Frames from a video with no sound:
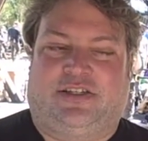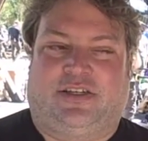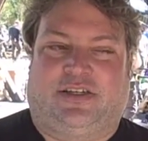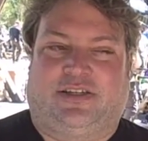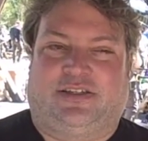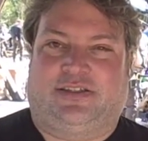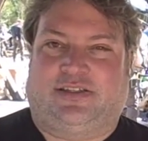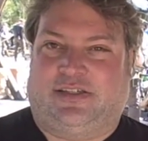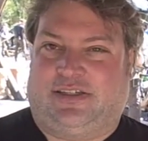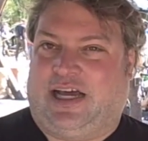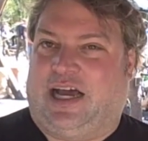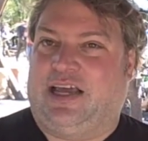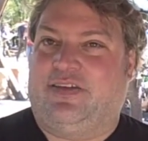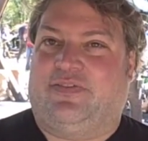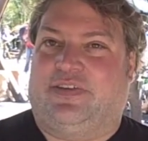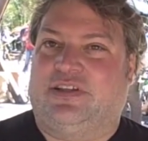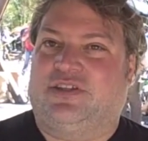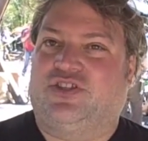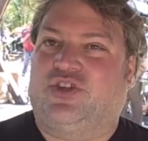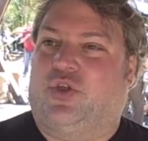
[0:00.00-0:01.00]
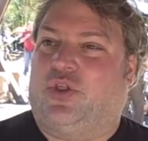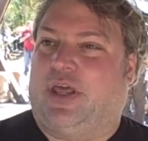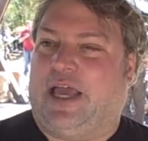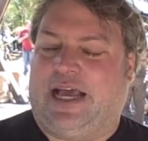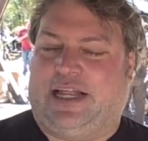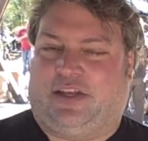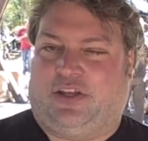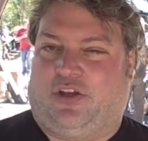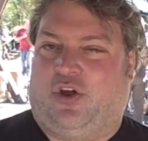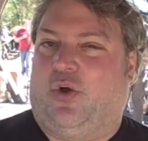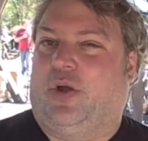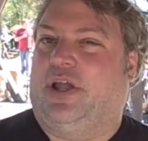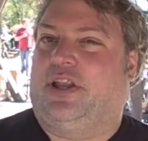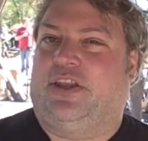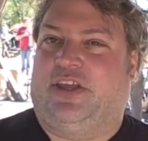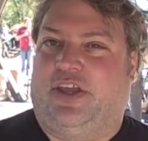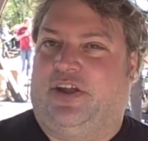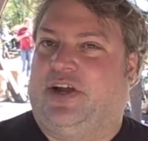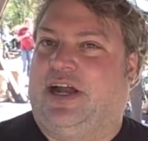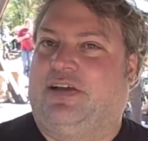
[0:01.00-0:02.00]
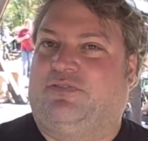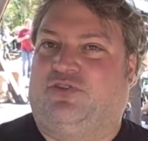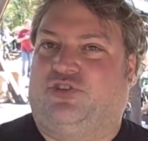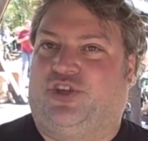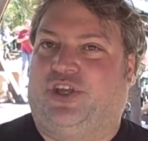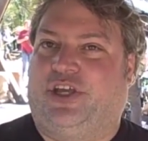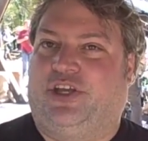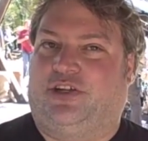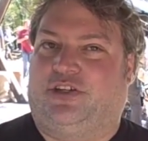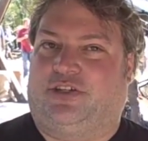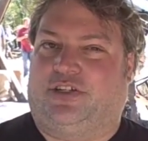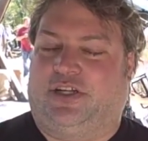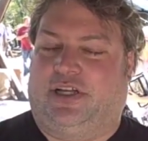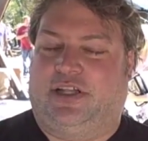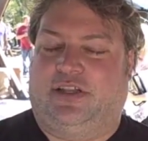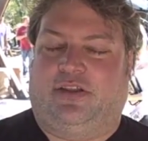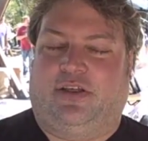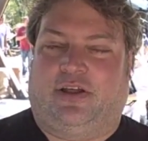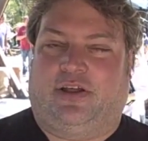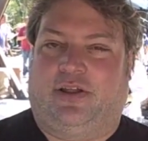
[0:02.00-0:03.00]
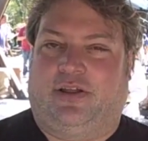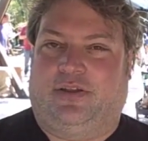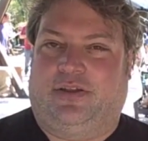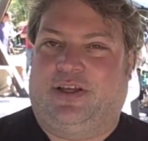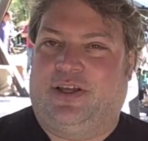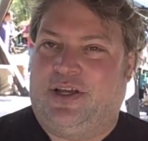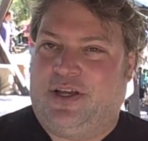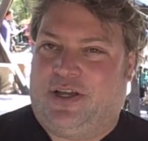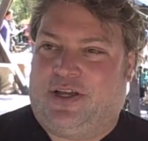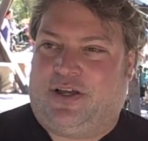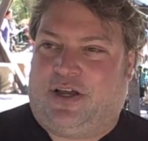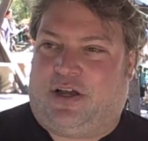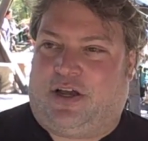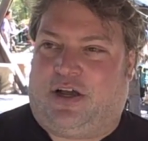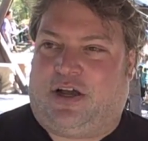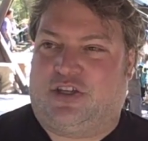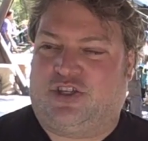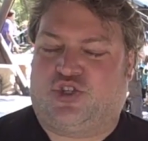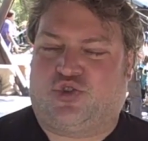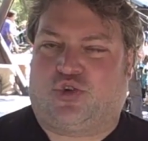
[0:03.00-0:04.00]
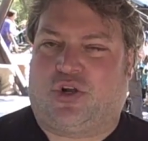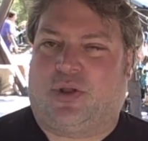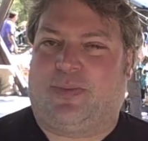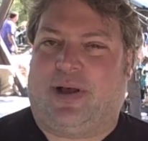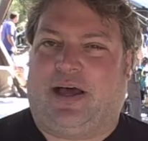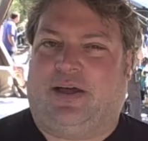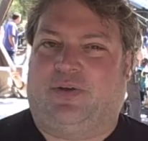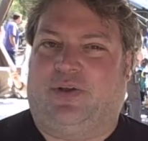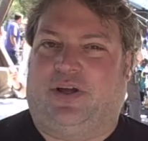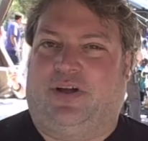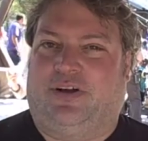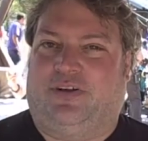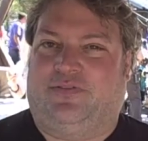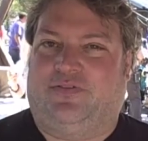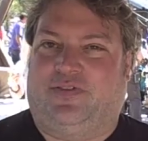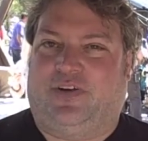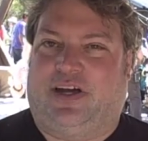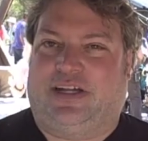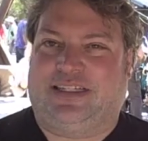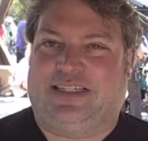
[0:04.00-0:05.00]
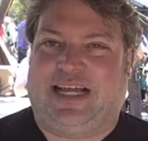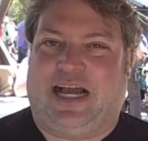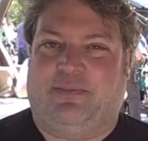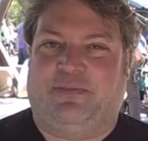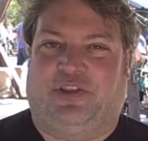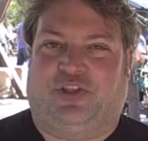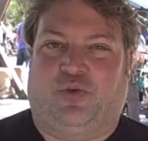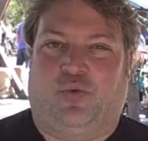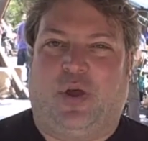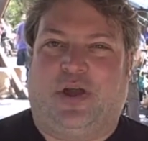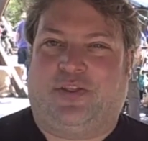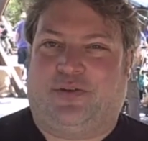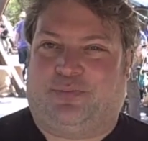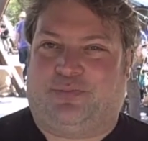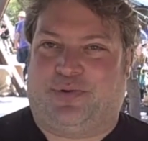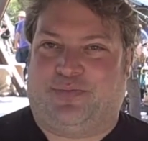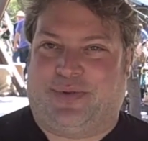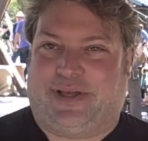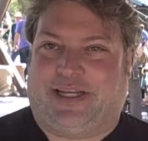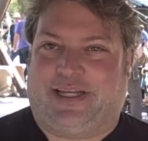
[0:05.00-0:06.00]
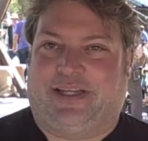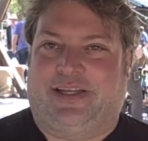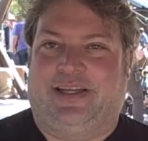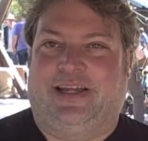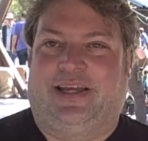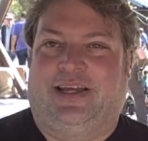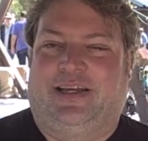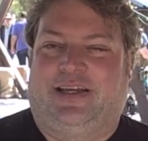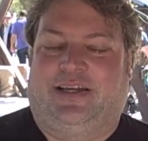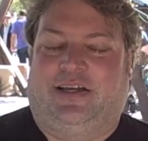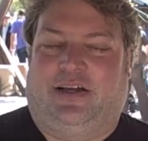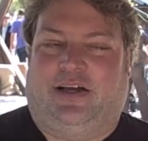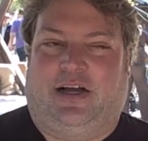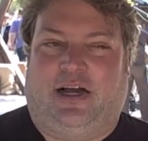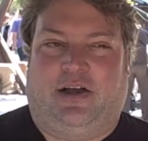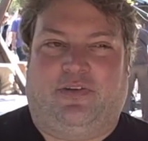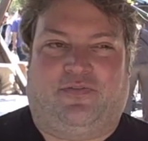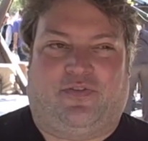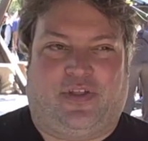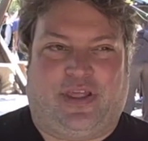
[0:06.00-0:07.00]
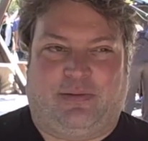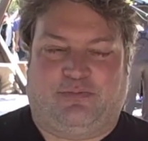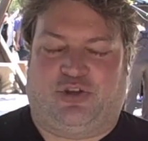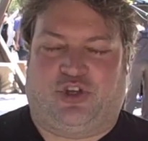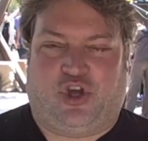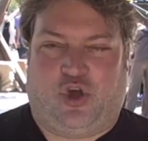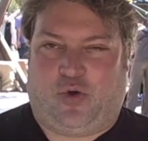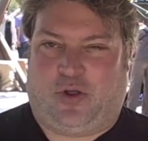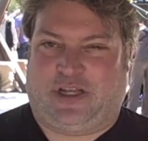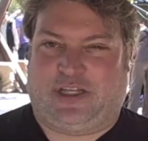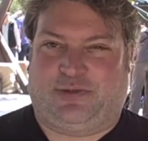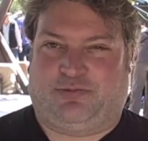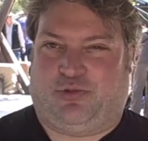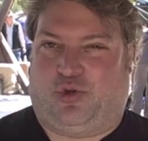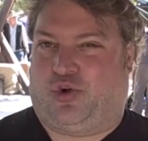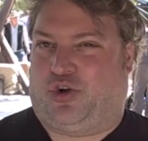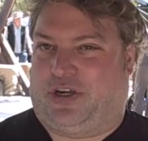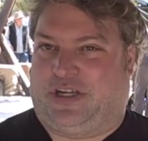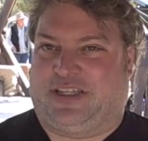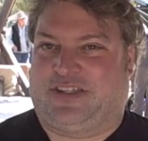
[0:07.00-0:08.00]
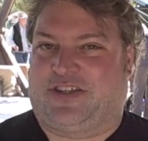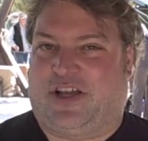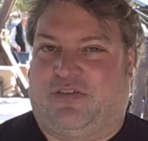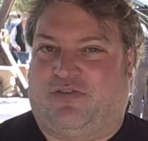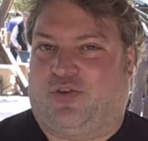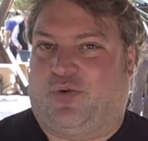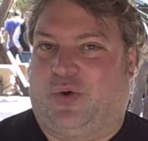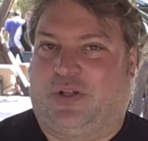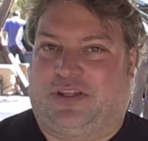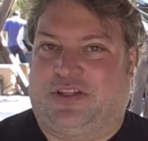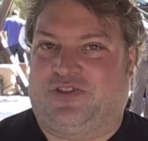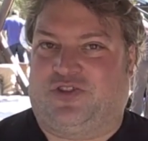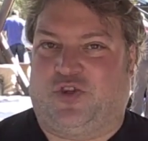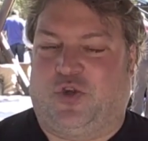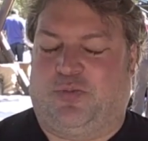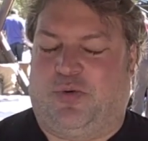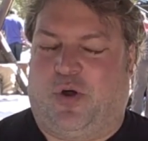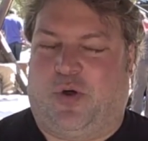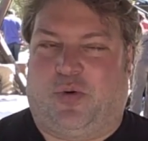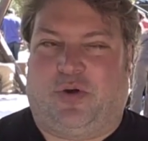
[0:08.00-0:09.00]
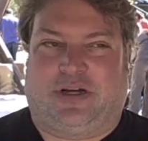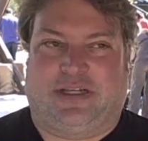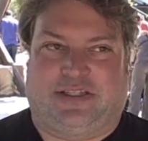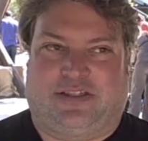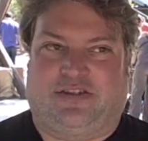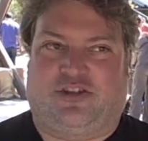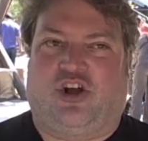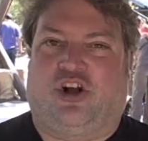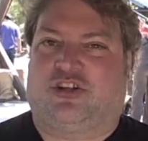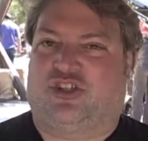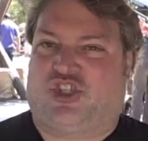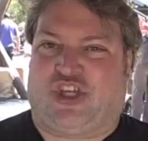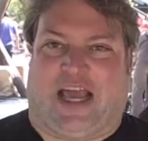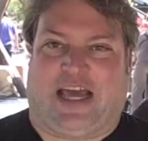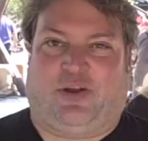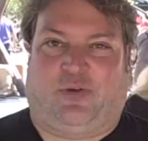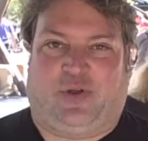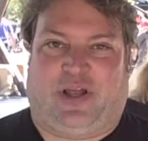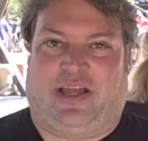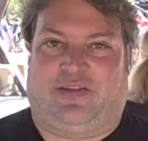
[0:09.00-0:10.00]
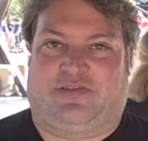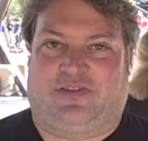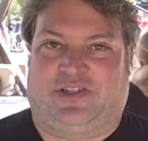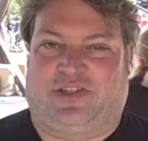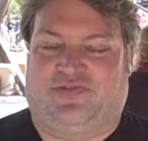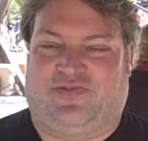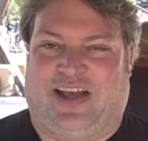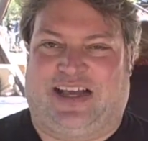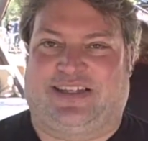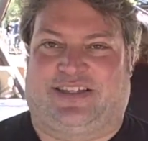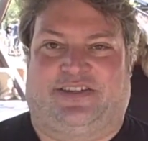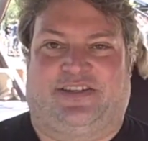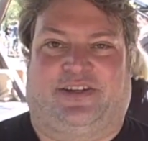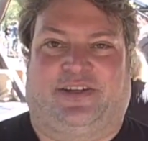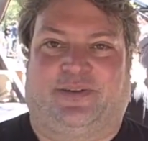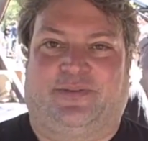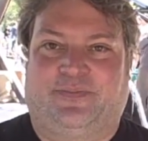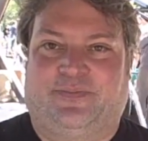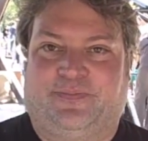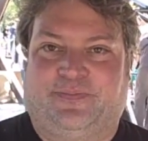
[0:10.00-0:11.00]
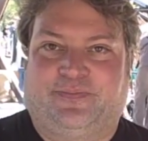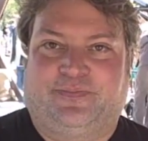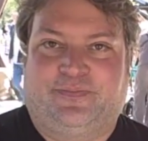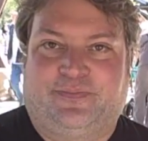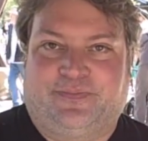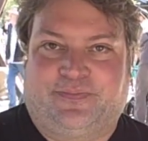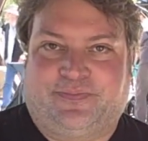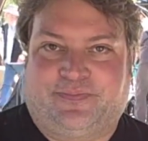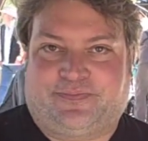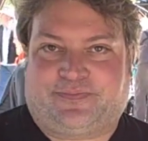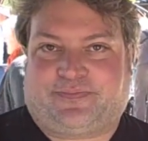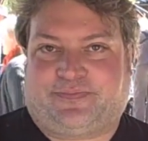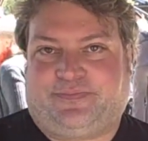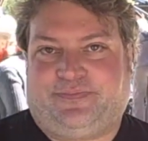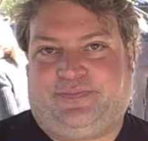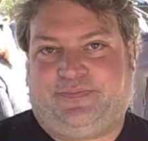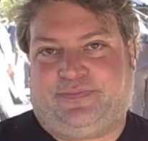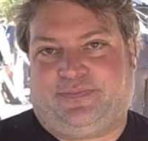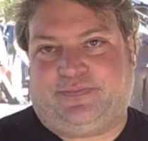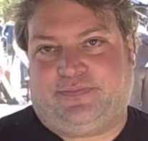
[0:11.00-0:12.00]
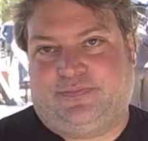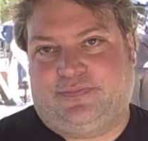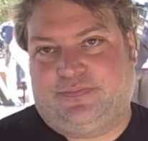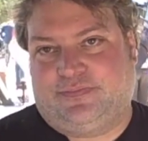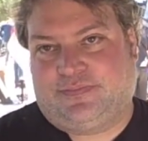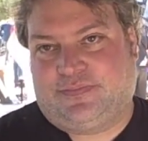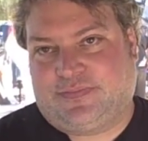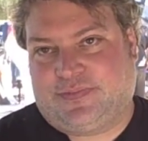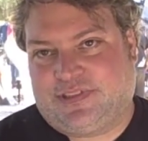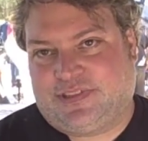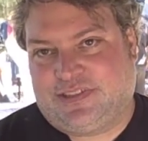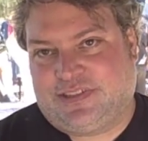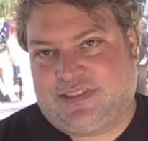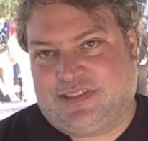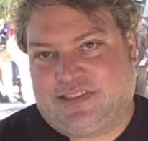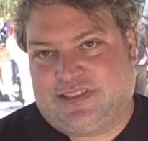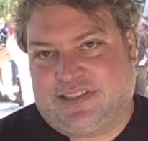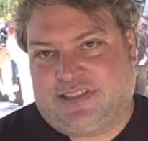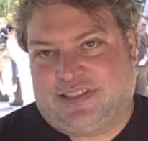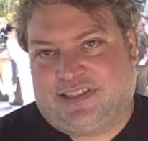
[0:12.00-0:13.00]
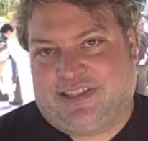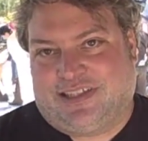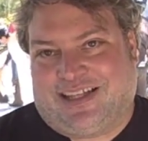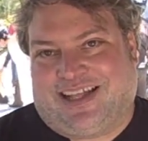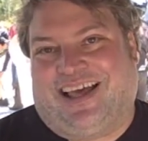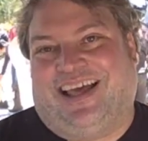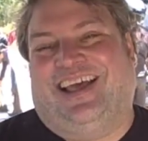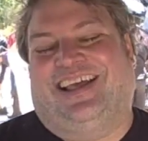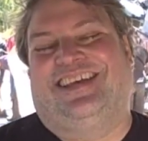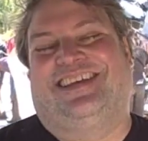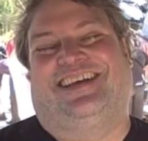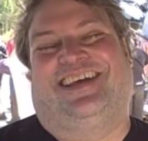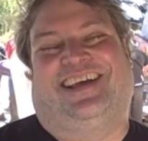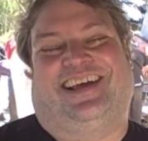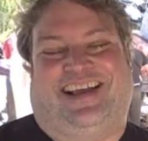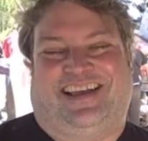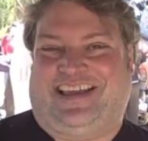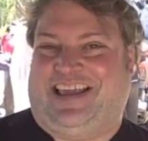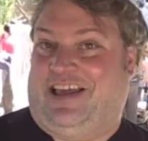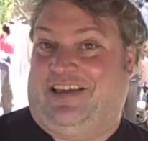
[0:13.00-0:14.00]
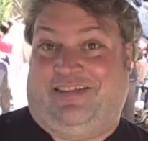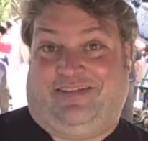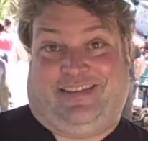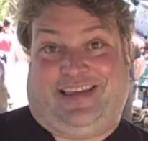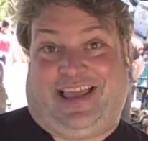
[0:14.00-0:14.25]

to, to dive it. So they had to go in year after year in the uh, short amount of uh, time that the weather permitted uh, for them to go and explore and discover what this U-boat was. called Shadow Diving. It's fascinating. Awesome. Also feel like I've read the book now. Thank you for the uh, I gave,